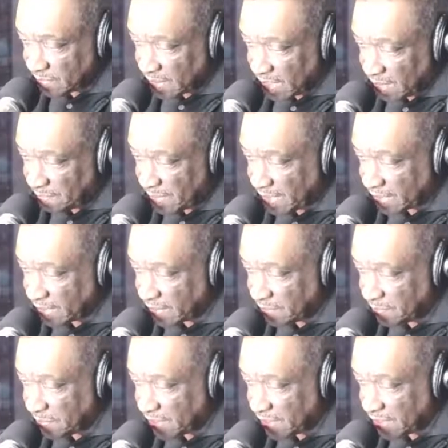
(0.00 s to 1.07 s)
I'm not going to
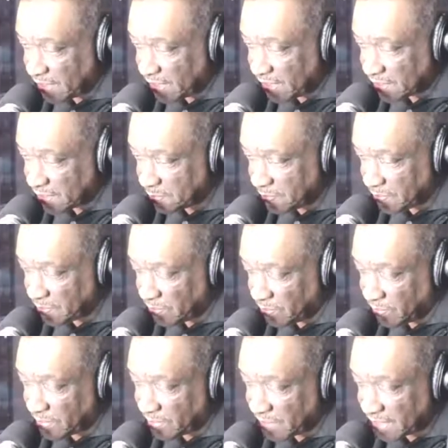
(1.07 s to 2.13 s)
be
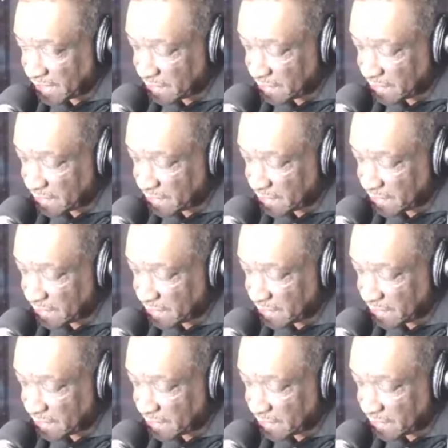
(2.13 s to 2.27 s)
conspiratorial like